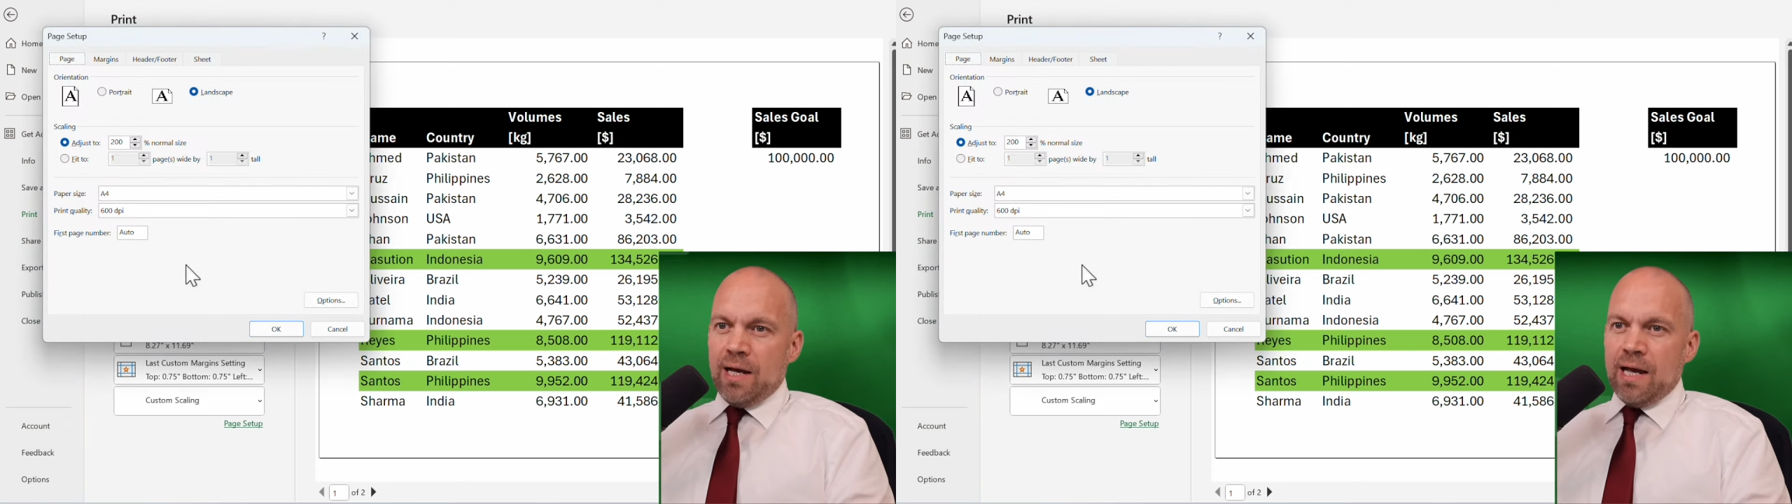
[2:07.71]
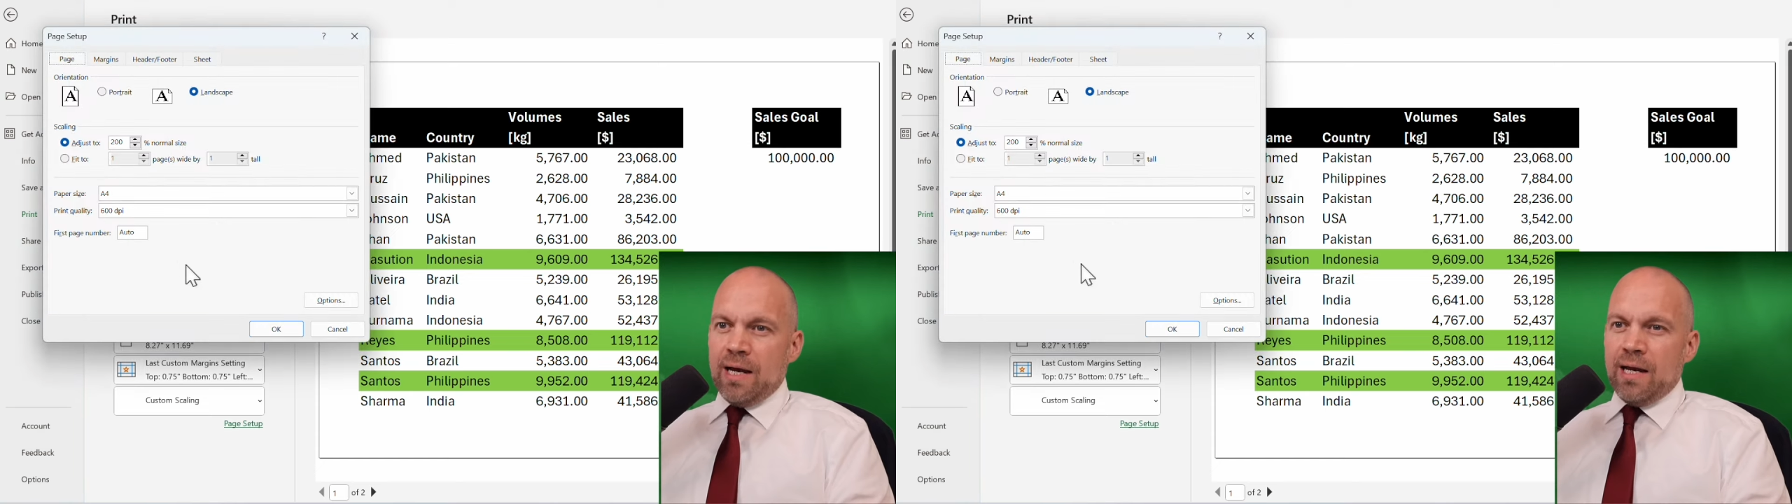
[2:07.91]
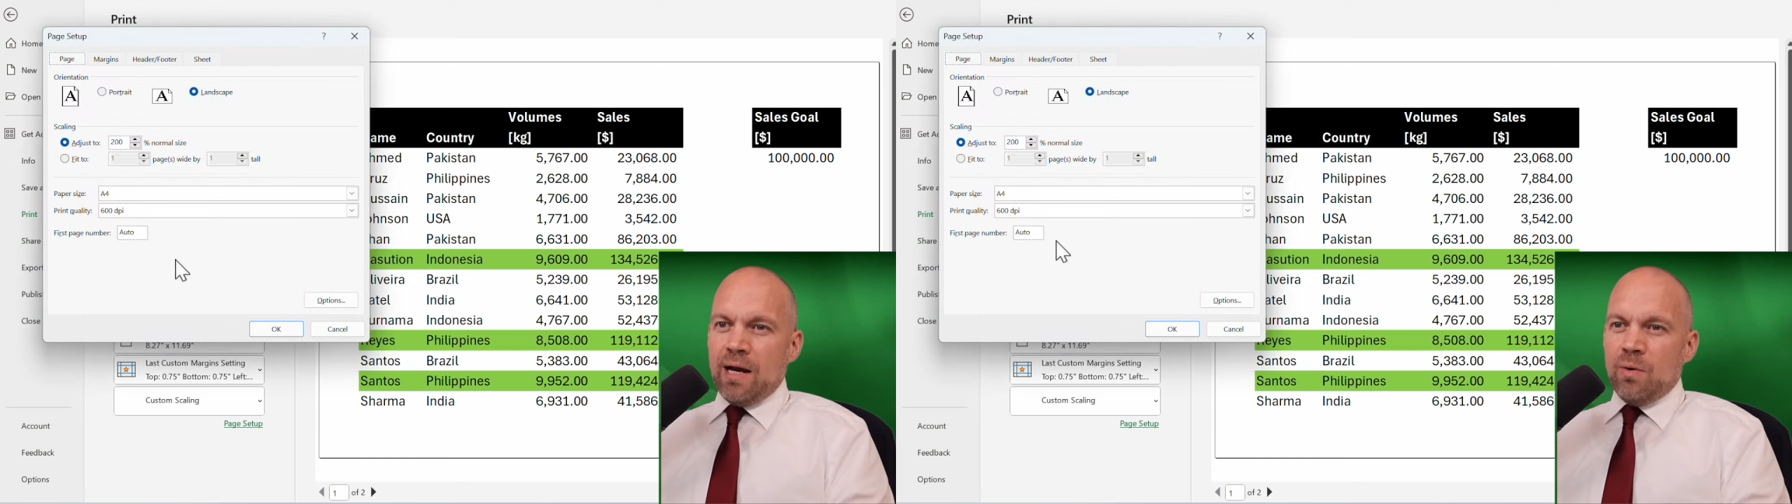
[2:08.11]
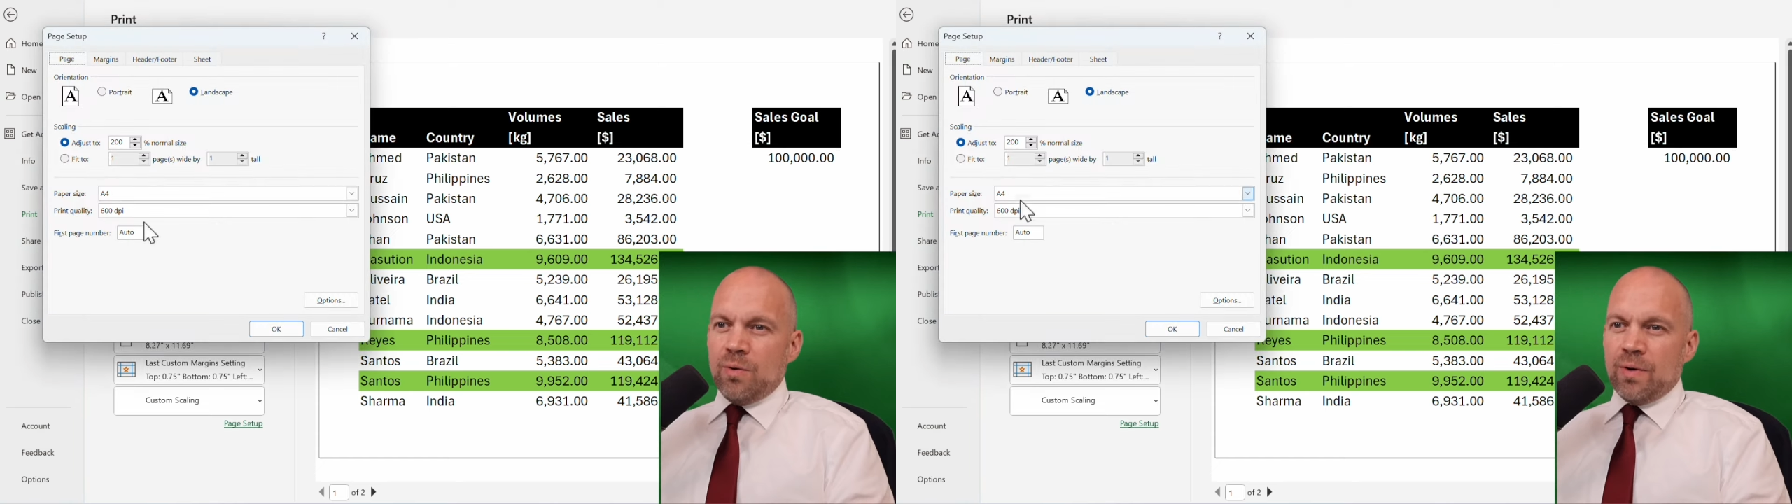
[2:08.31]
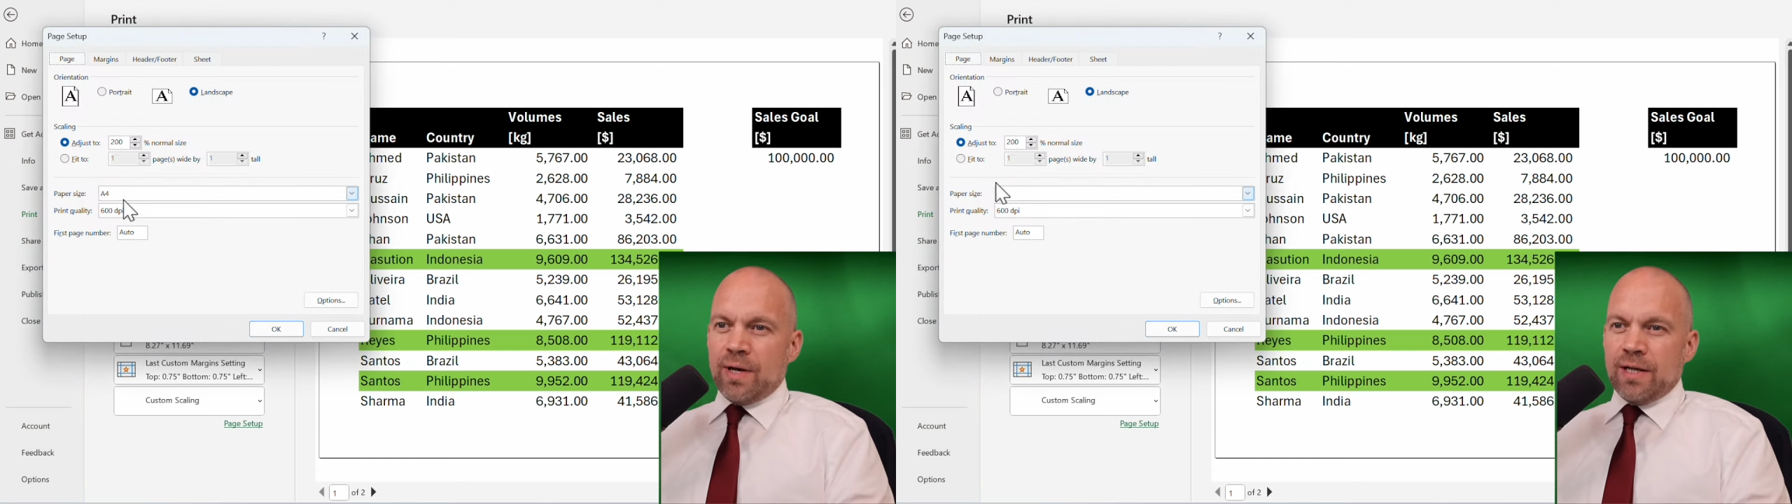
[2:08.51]
and now
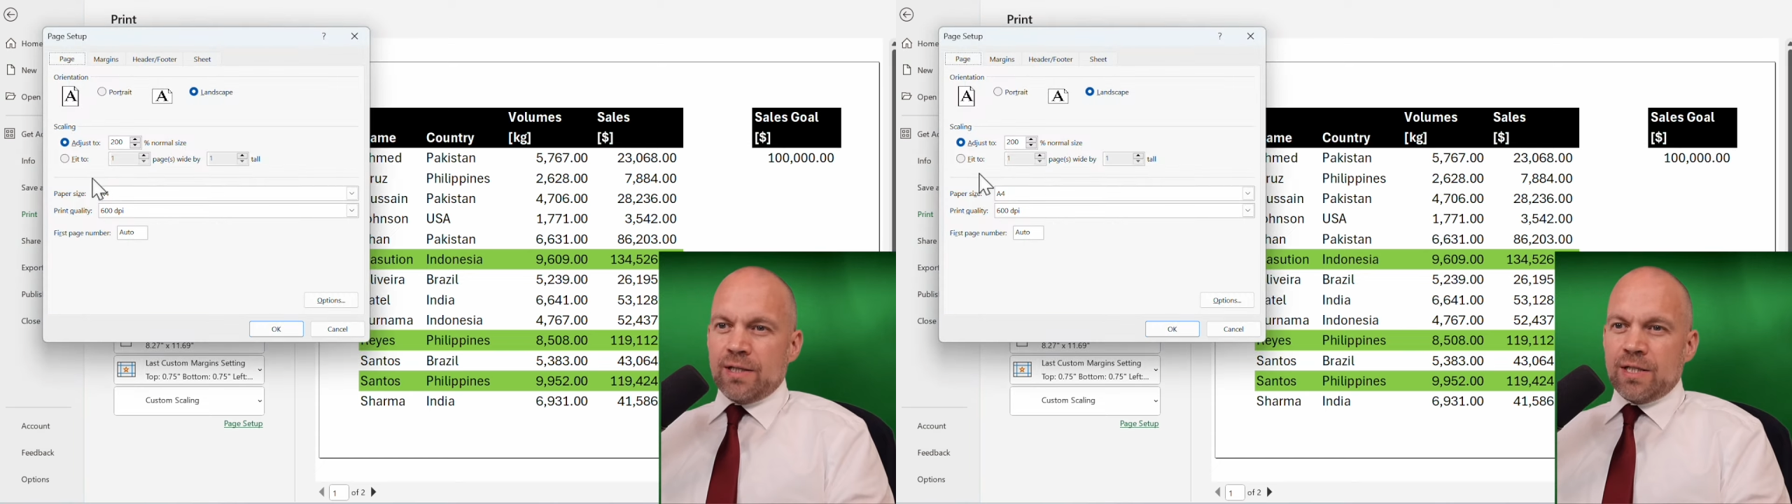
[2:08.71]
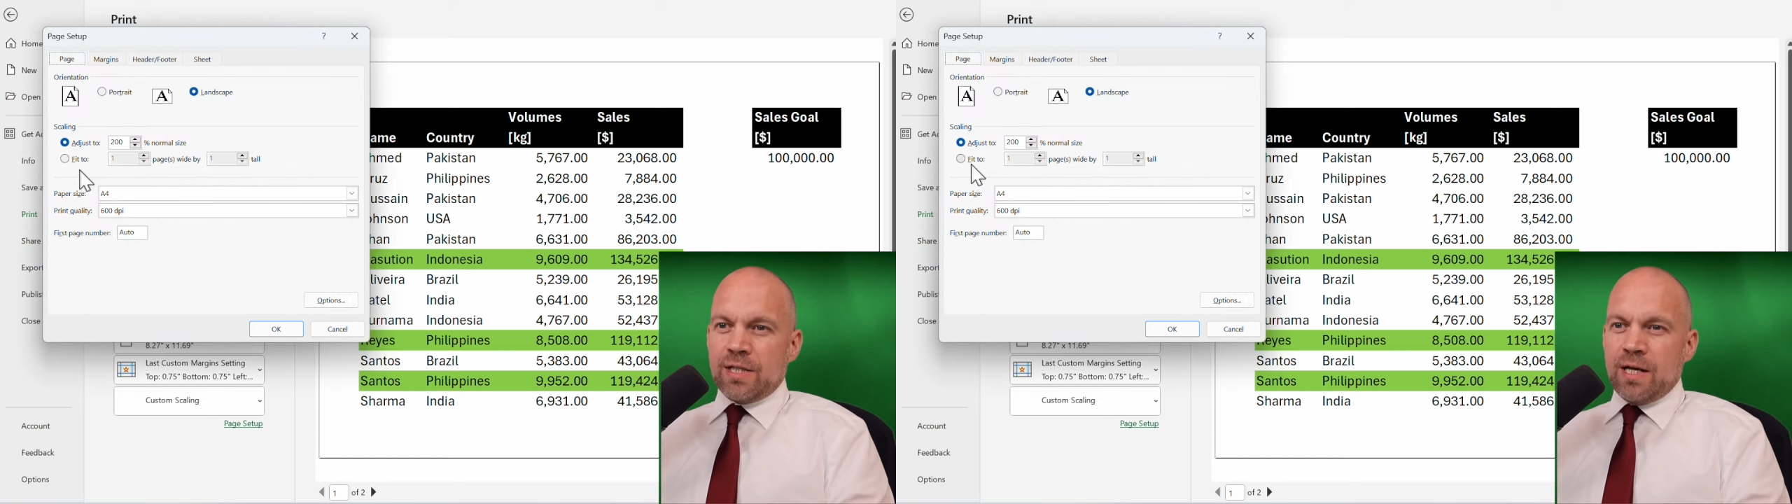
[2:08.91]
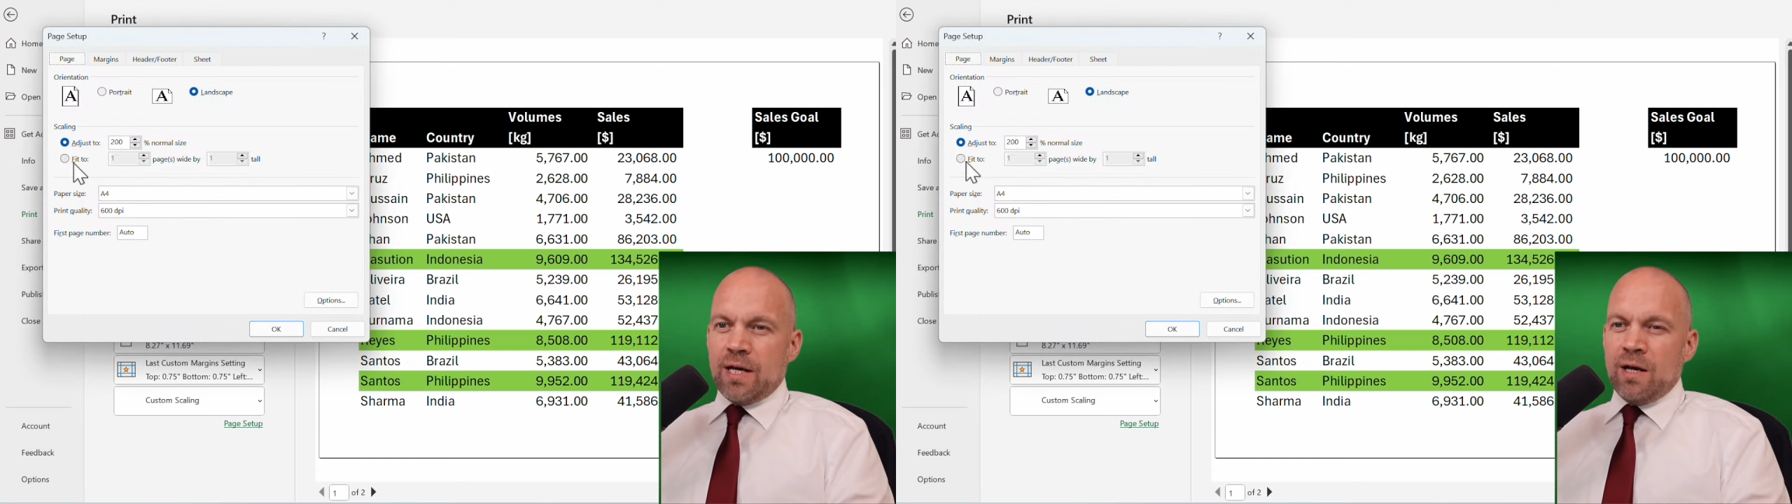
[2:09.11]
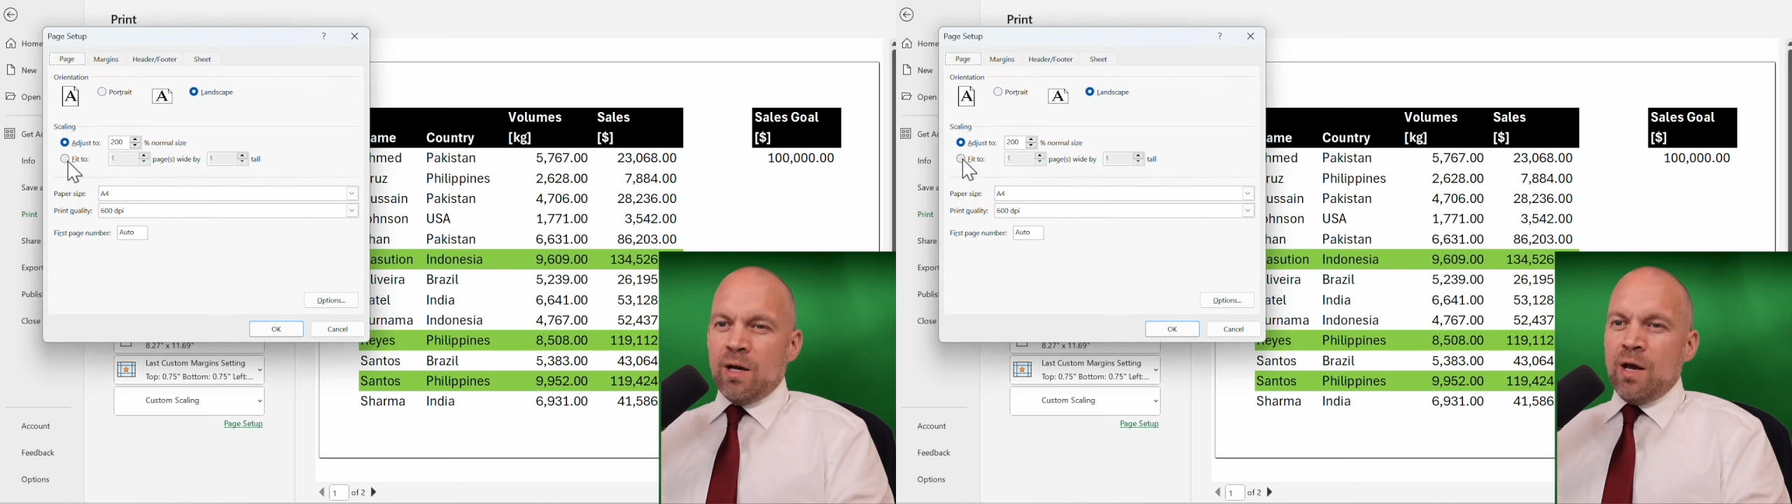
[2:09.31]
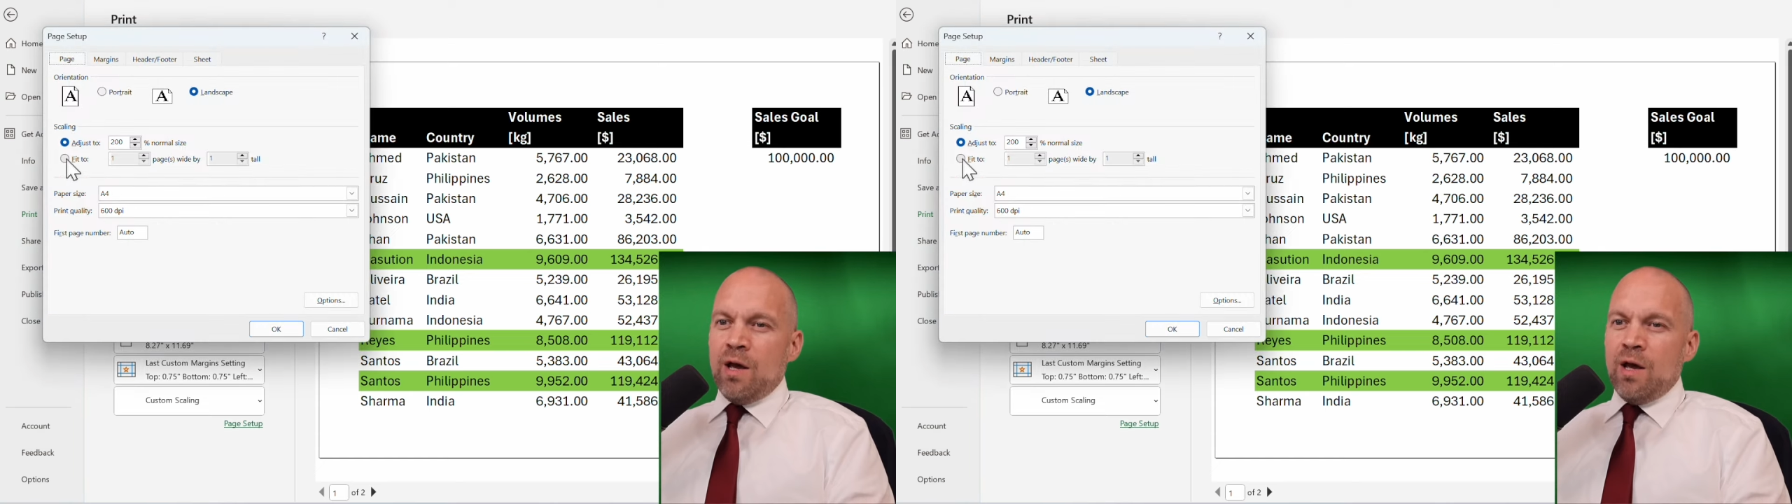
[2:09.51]
you can say